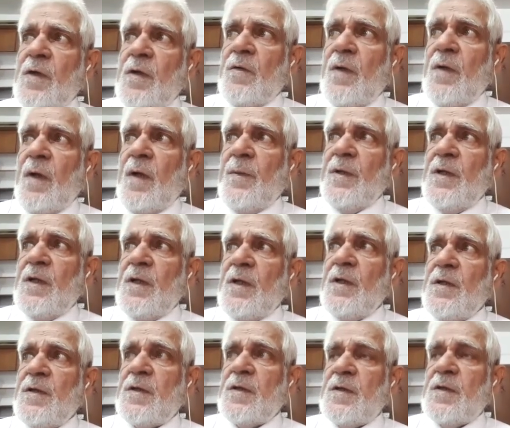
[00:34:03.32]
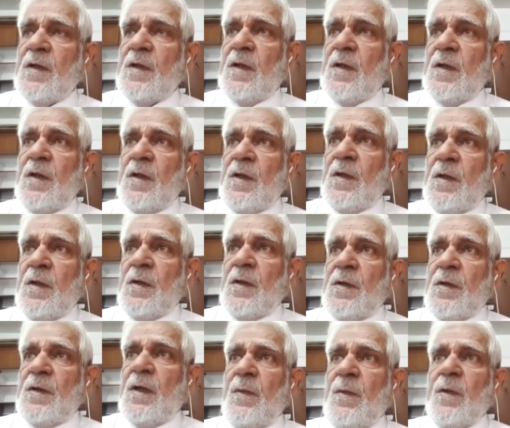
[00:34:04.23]
remedies,
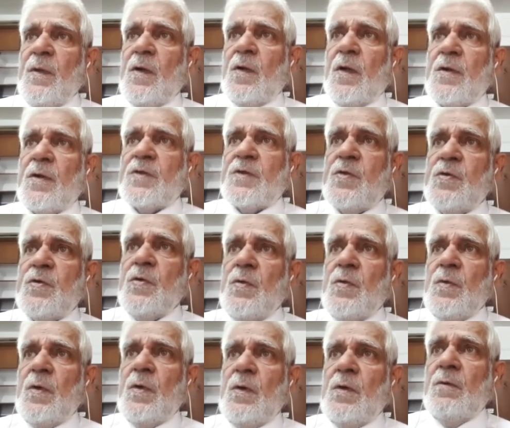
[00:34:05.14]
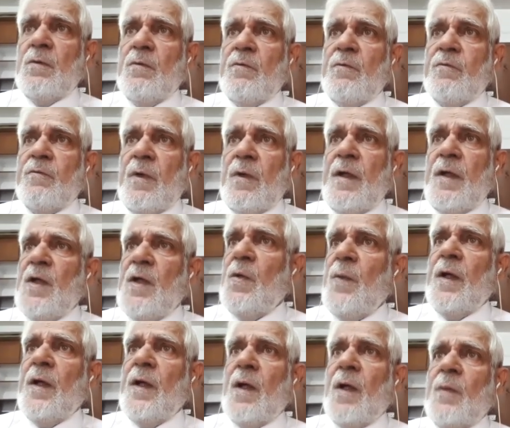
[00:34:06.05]
they will cost you
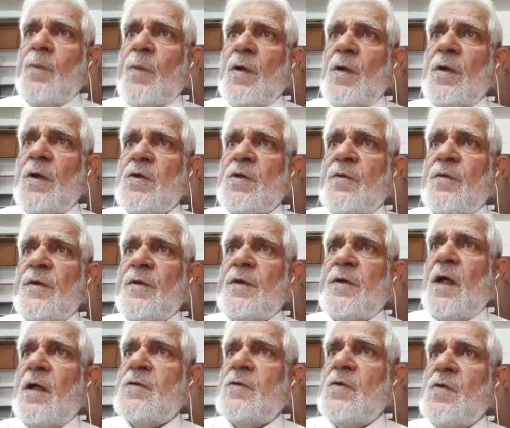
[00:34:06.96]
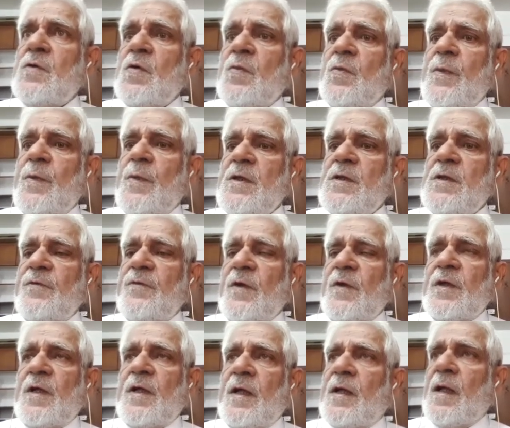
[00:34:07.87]
anywhere upwards of 1,000 rupees
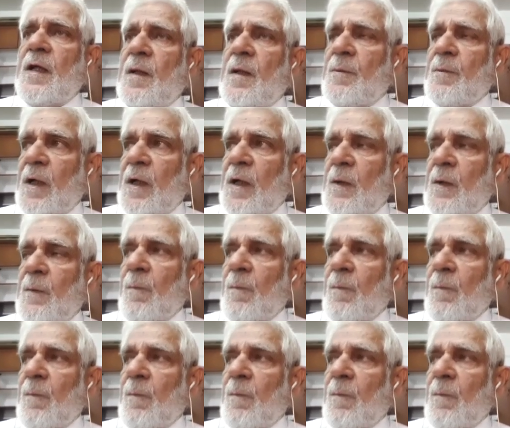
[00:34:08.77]
for 10 ml.